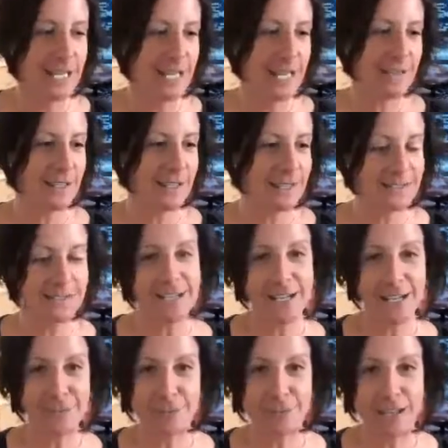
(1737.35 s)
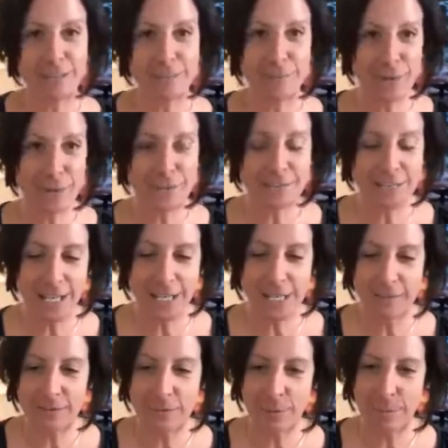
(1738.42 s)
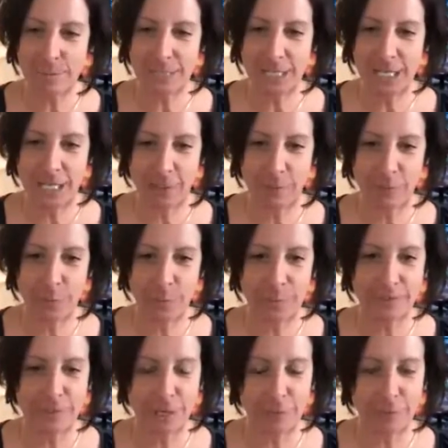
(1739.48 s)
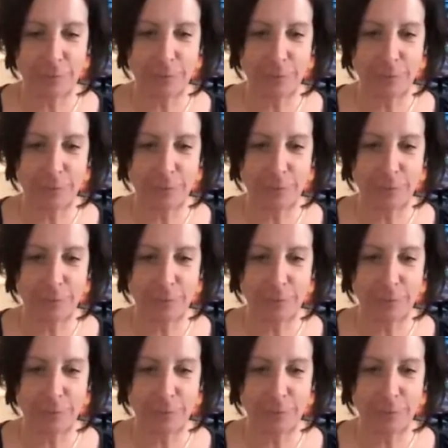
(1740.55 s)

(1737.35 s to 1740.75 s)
And then the Sunday after that is Mother's Day. So I'll be taking a few weeks off if you